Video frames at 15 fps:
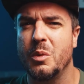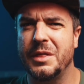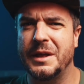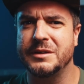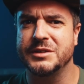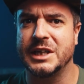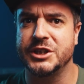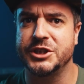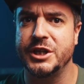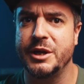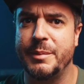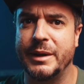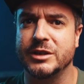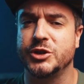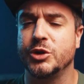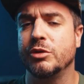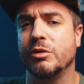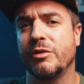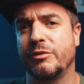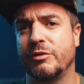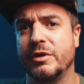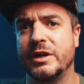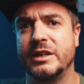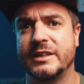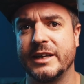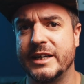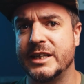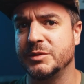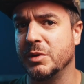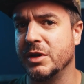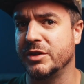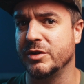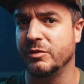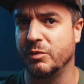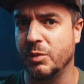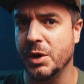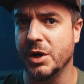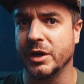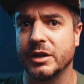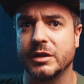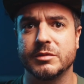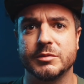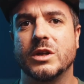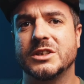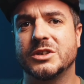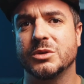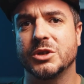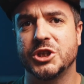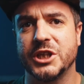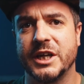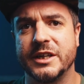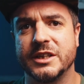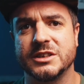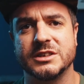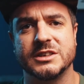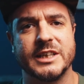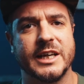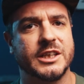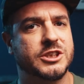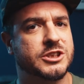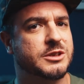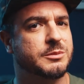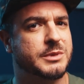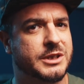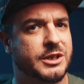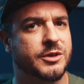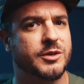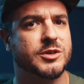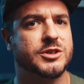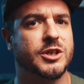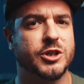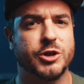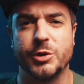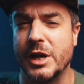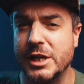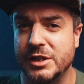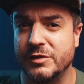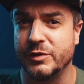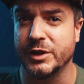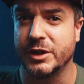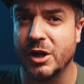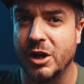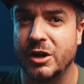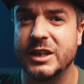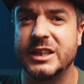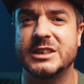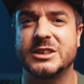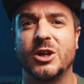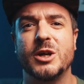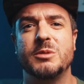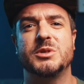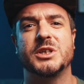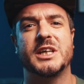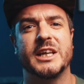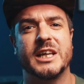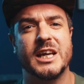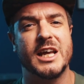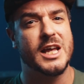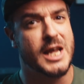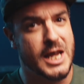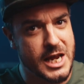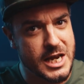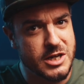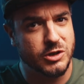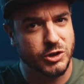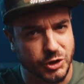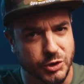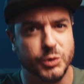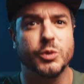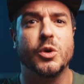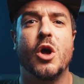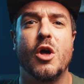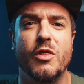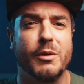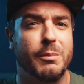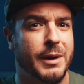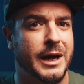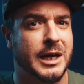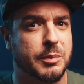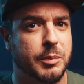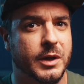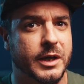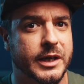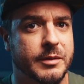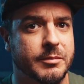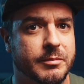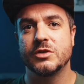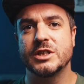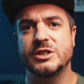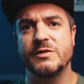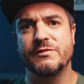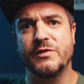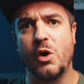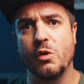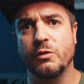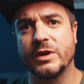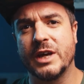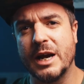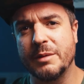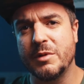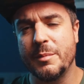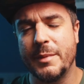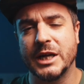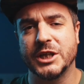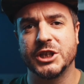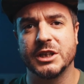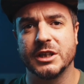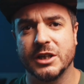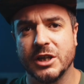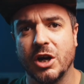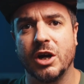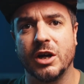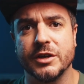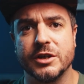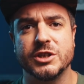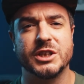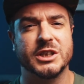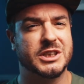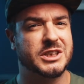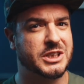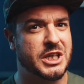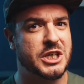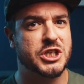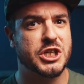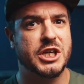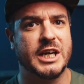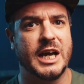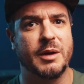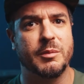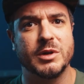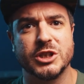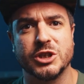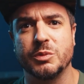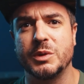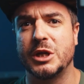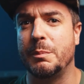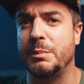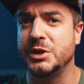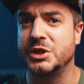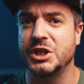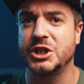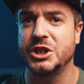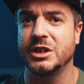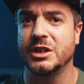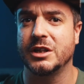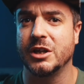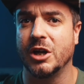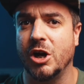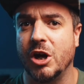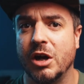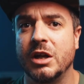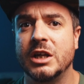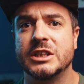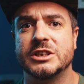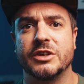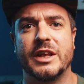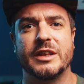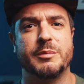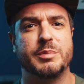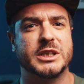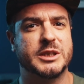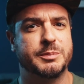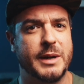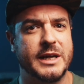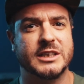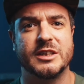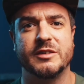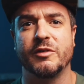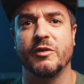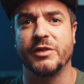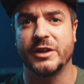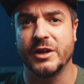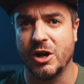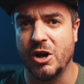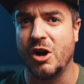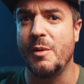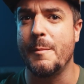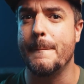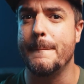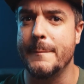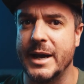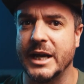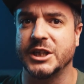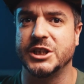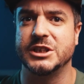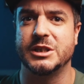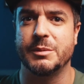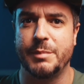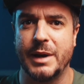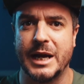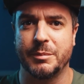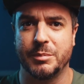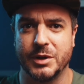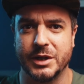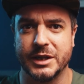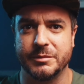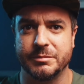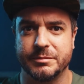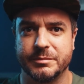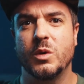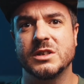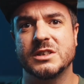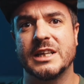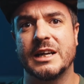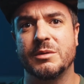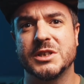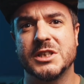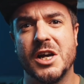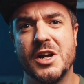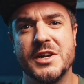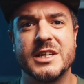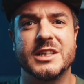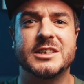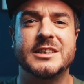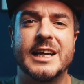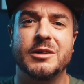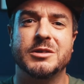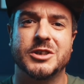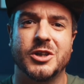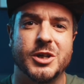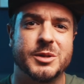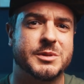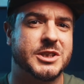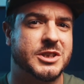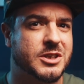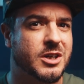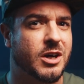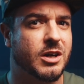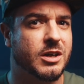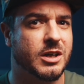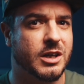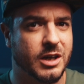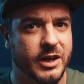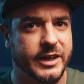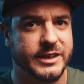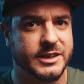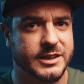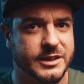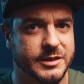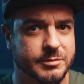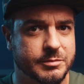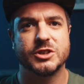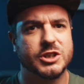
Well that was actually about two or three days worth of work. Once all the shaders and textures and materials are created for the car, it's time to get it into the backplate. This involved camera matching the car using a CG camera so we could position the car so that the perspective of the car matches the backplate. Once that was done, it's now time to start lighting.